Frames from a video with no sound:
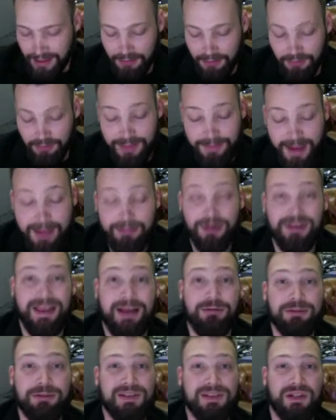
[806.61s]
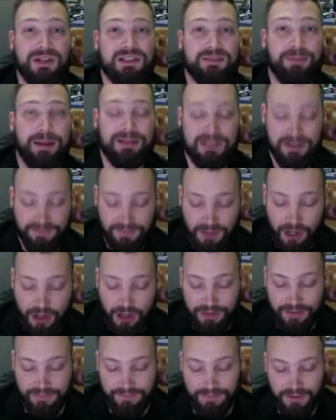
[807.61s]
Remember, that was an expensive car
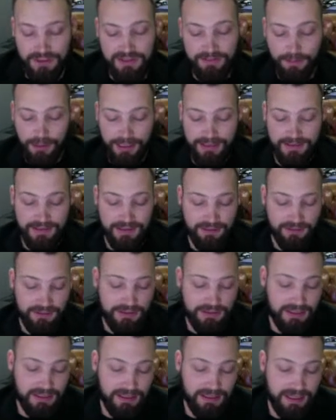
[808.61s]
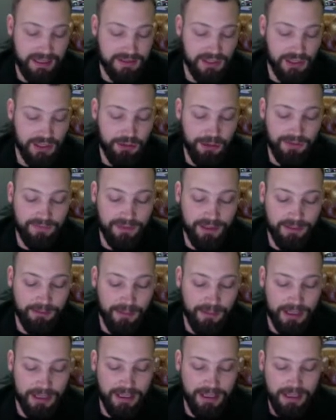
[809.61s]
in the first place to today's equivalent
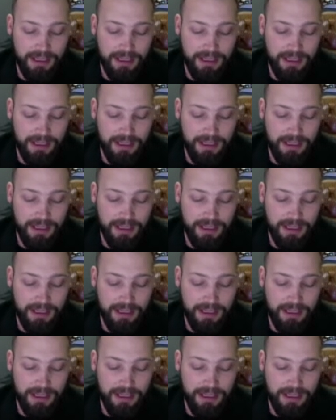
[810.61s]
money